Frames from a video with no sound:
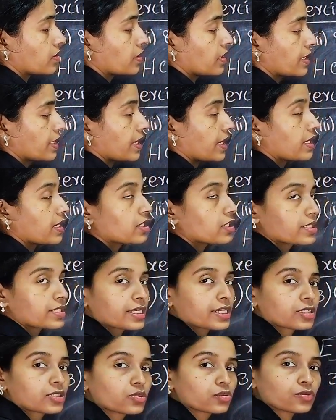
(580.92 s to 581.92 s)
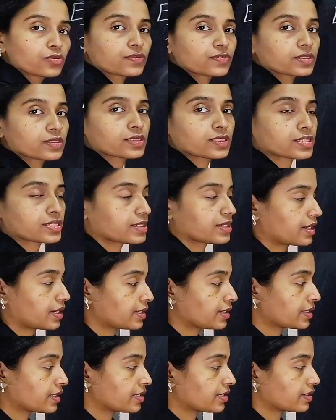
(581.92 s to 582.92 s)
I cannot take 2 first
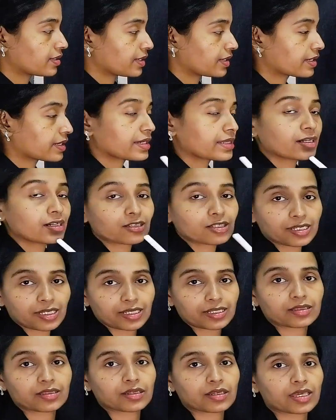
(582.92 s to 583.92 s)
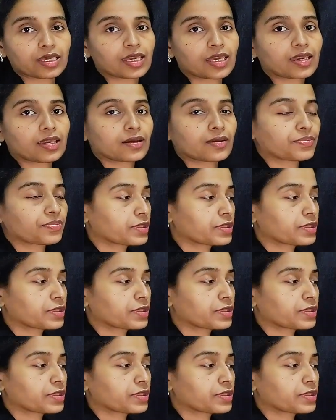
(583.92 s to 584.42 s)
and then I cannot take 3.